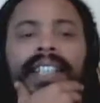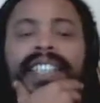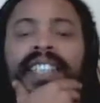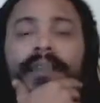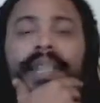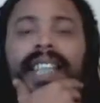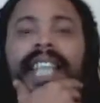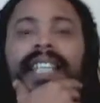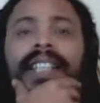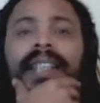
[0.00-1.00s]
to
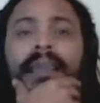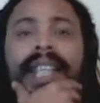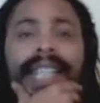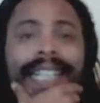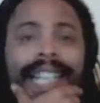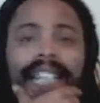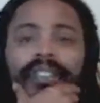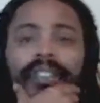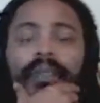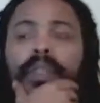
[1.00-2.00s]
simulate
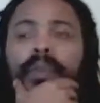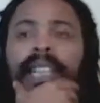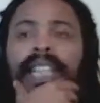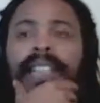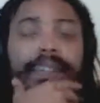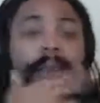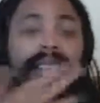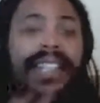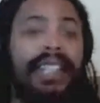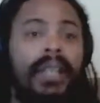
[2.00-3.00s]
meditation would be
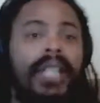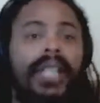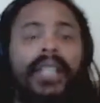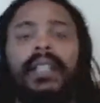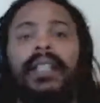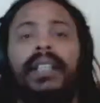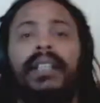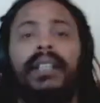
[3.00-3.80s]
spending money.